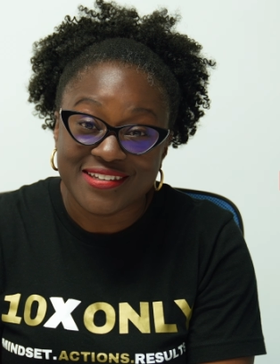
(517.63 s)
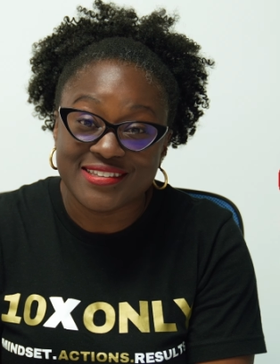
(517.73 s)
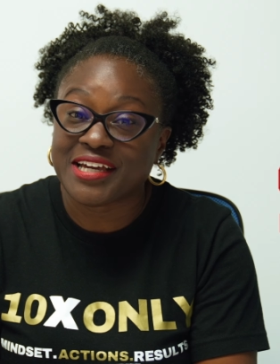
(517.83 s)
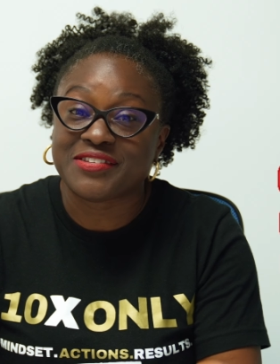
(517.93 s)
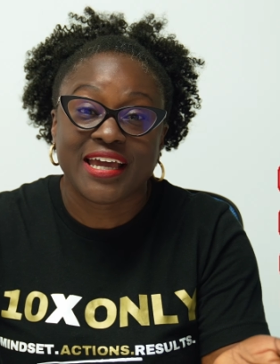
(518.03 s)

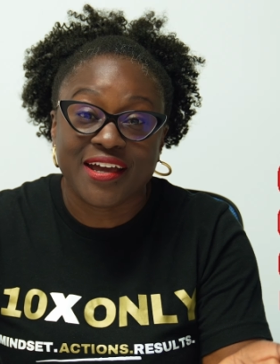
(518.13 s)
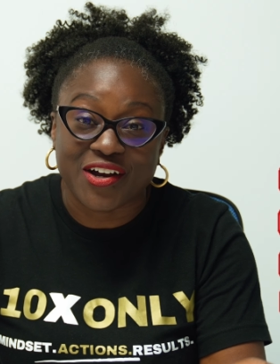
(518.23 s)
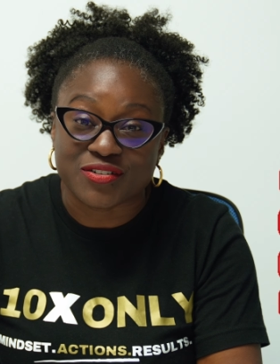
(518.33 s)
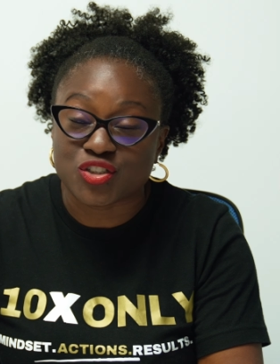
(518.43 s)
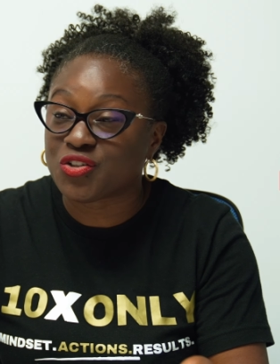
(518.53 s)
They're
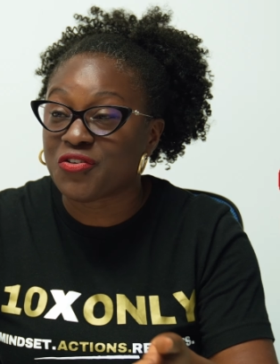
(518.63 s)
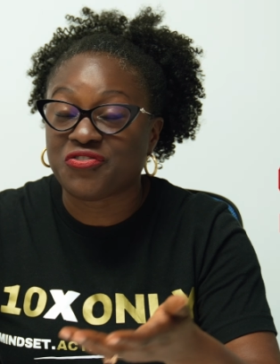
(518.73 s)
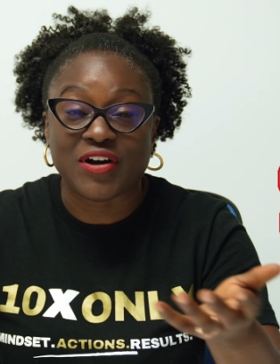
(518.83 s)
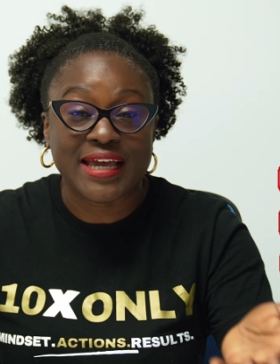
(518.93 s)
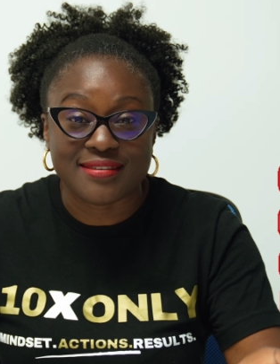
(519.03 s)
there. So don't
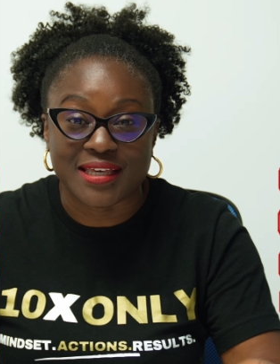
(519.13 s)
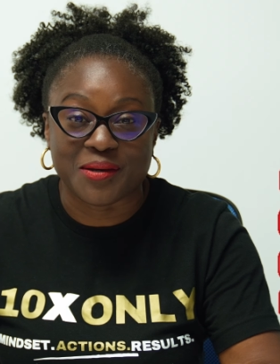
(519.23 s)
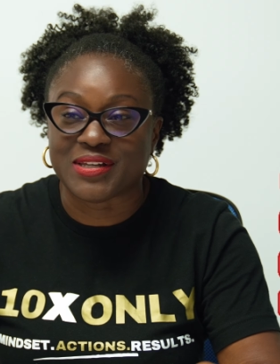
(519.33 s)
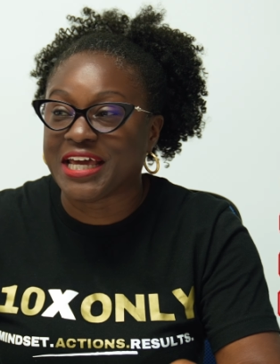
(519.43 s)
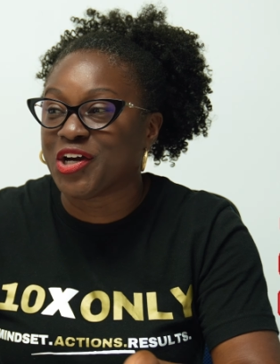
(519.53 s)
fight
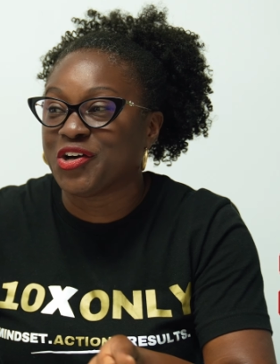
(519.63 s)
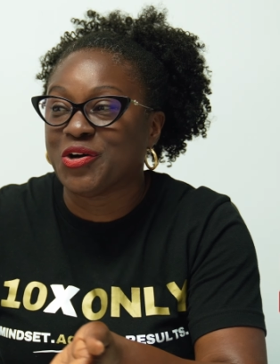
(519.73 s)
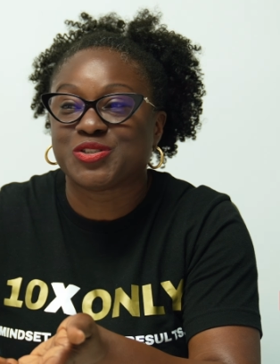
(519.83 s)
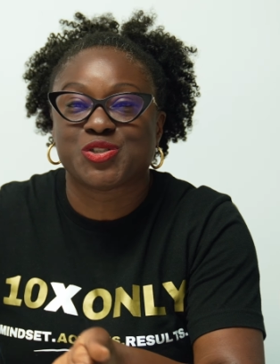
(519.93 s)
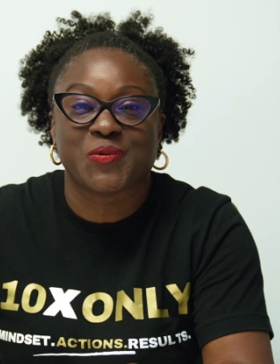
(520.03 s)
them. Like,
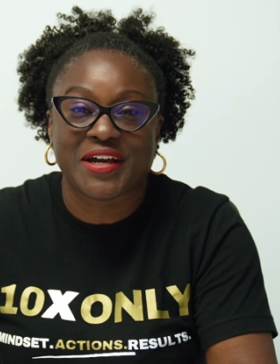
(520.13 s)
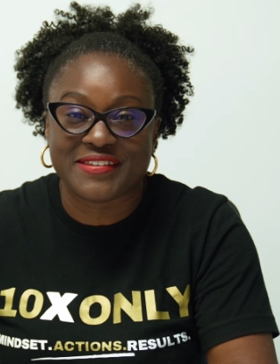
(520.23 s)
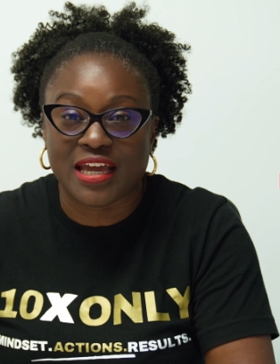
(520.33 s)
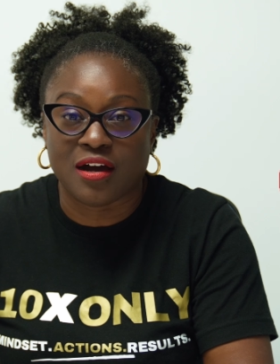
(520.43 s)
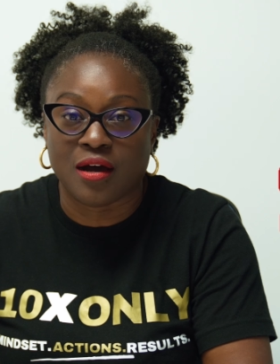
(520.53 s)
go to where
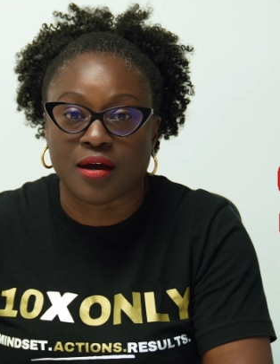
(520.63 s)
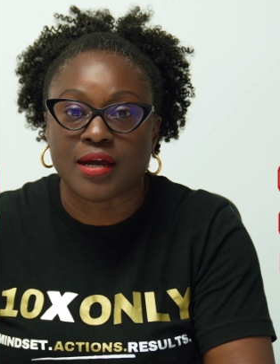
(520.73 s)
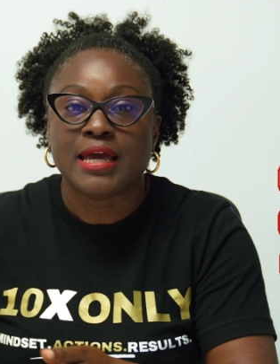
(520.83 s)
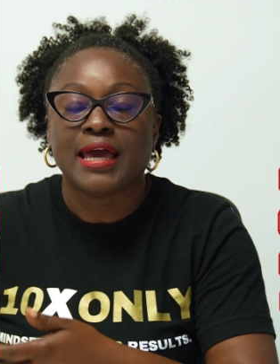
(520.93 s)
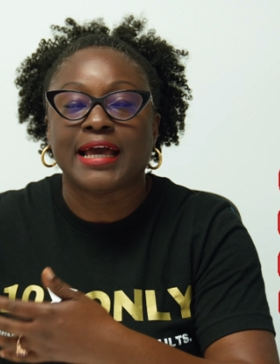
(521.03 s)
they
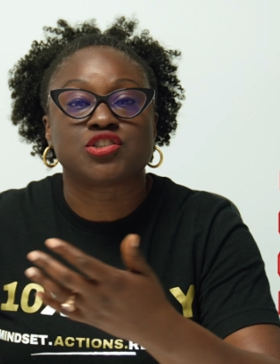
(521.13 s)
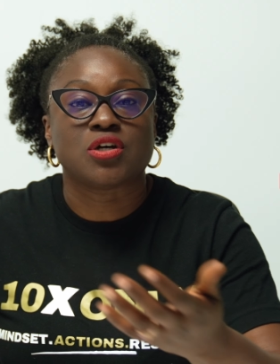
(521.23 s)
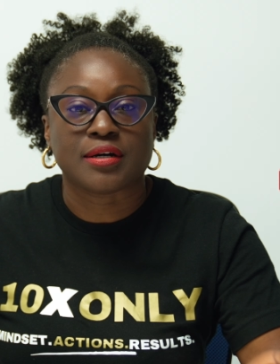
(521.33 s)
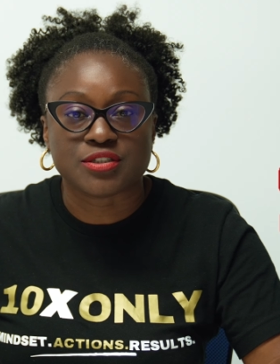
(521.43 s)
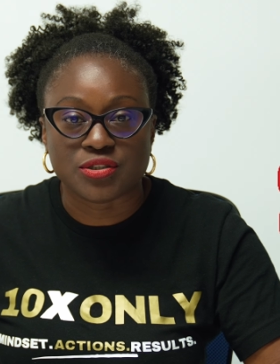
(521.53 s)
are and
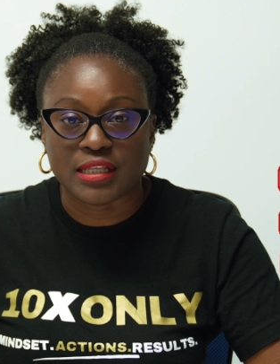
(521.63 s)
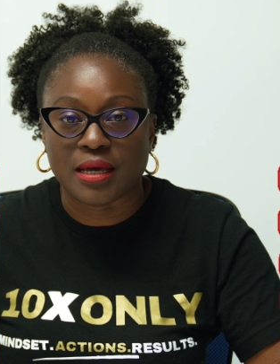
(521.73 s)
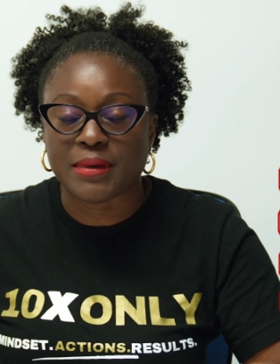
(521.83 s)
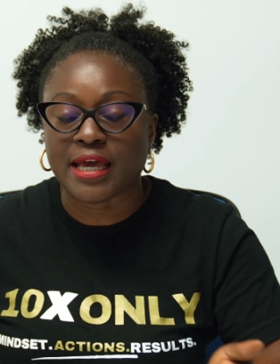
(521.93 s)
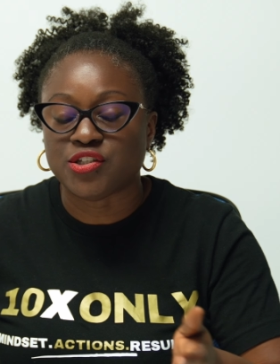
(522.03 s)
talk to
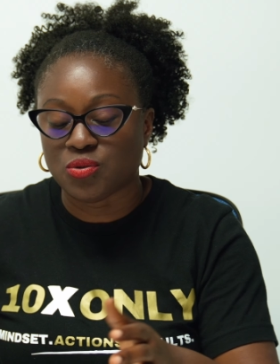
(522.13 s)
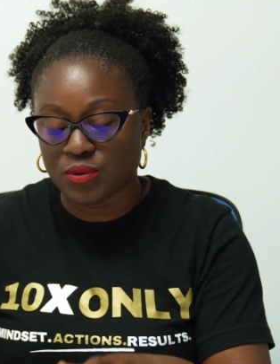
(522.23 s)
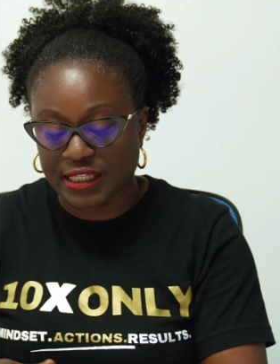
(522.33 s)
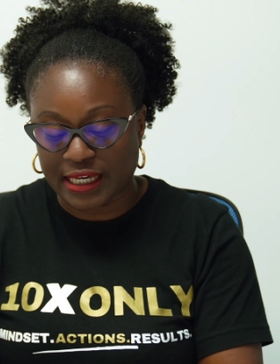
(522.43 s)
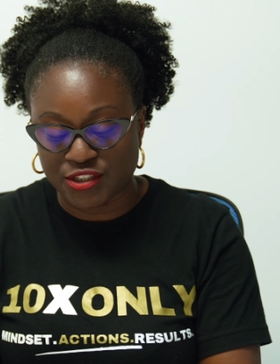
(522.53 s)
them, and you
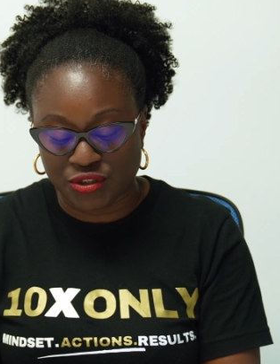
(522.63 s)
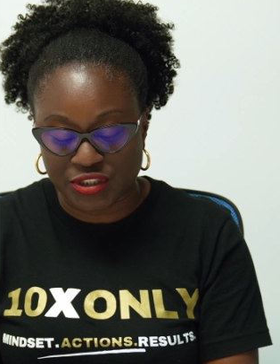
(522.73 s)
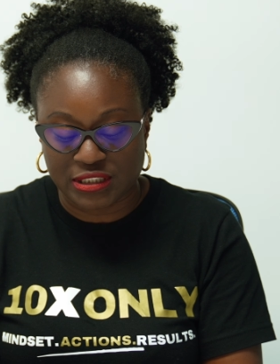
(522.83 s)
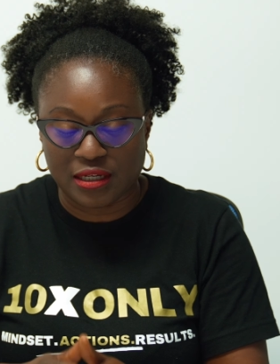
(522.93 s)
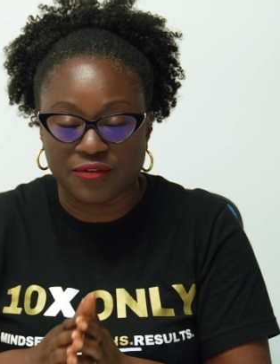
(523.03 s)
will get
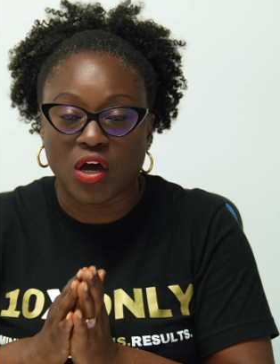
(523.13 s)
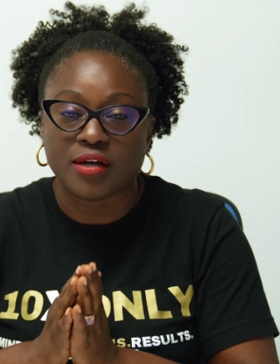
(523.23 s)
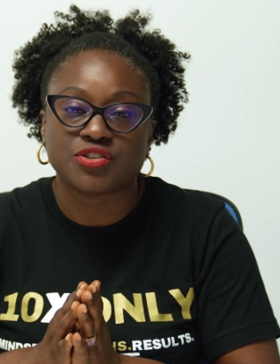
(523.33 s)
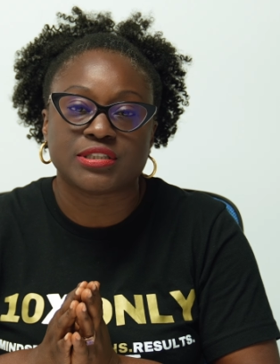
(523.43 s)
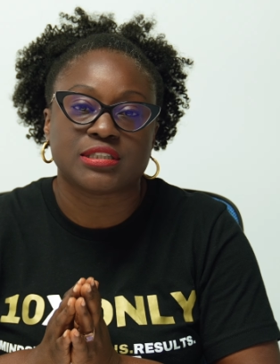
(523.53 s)
yourself
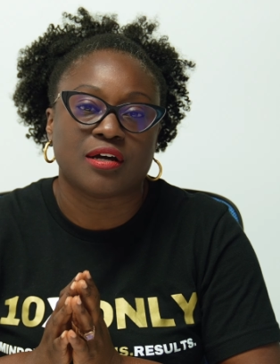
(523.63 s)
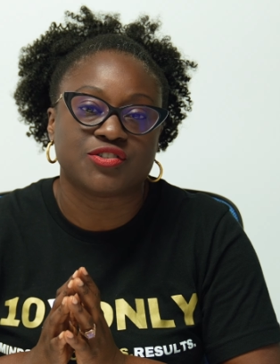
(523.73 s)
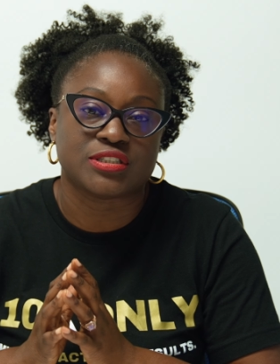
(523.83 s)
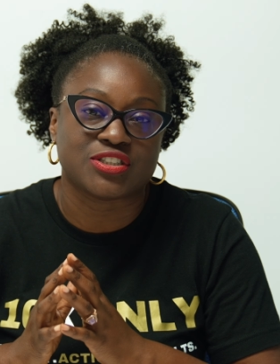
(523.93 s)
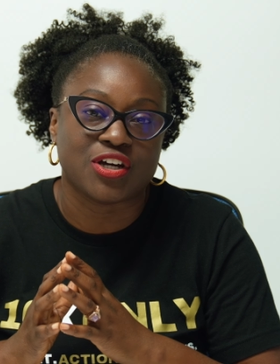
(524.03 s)
hundreds and
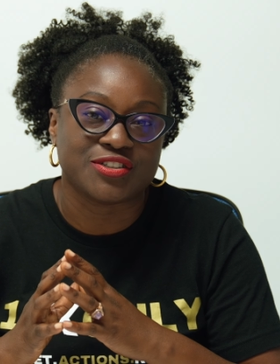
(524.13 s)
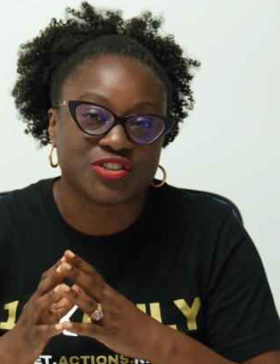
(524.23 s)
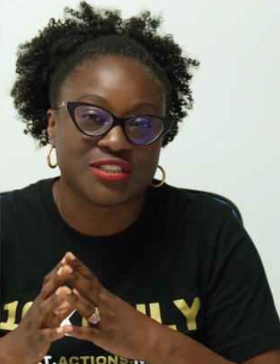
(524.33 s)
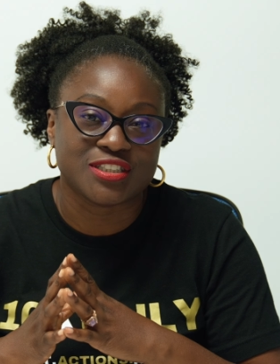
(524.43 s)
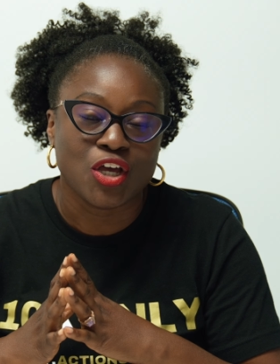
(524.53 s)
hundreds and
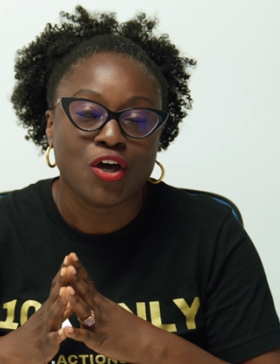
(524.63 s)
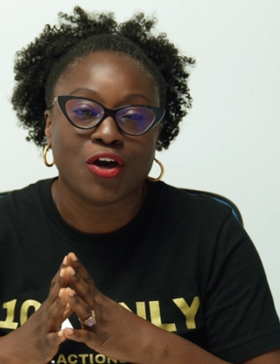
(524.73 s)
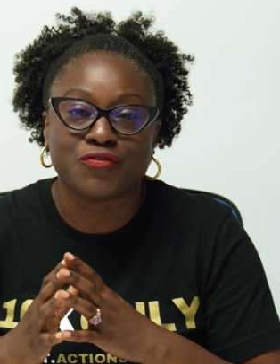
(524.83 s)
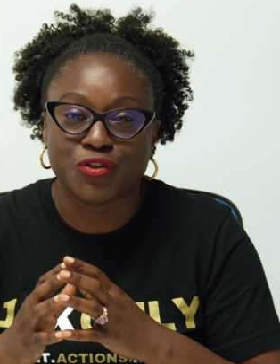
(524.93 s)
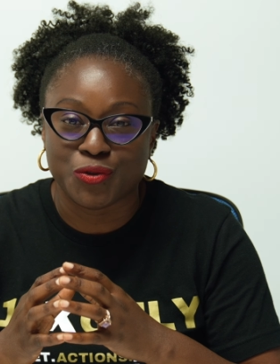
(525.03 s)
hundreds
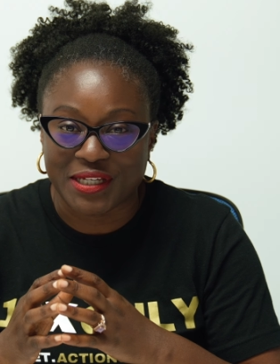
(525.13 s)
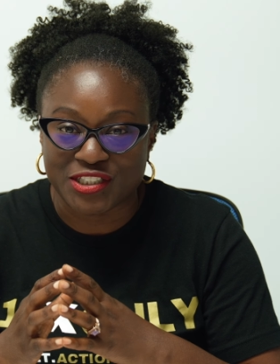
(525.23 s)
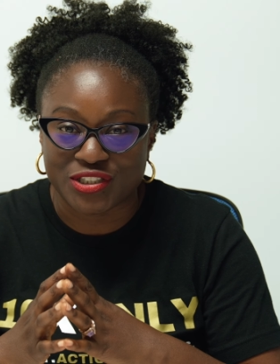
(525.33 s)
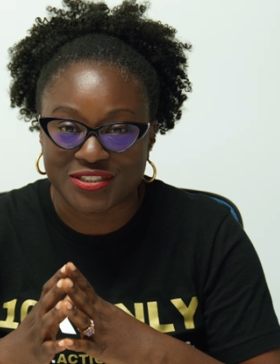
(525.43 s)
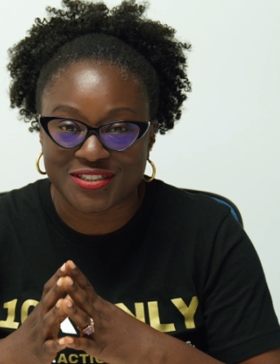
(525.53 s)
of new
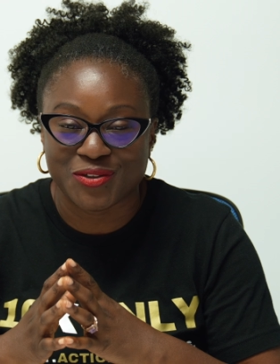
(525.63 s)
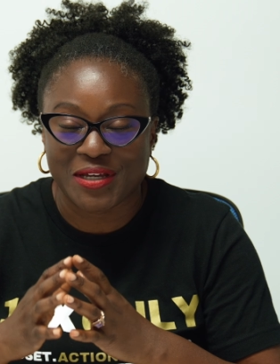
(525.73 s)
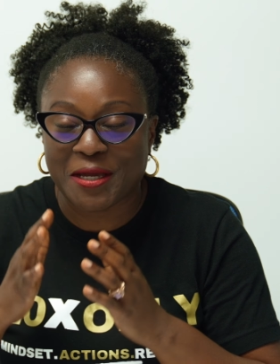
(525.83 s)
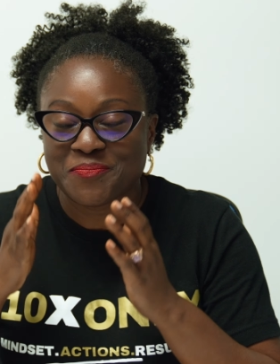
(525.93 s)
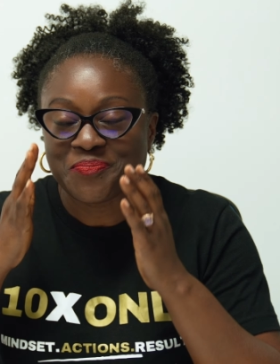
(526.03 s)
patients.
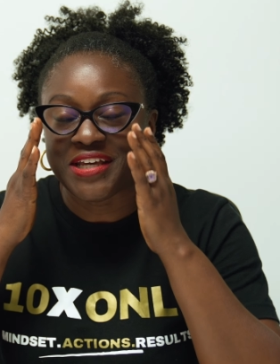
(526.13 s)
Okay.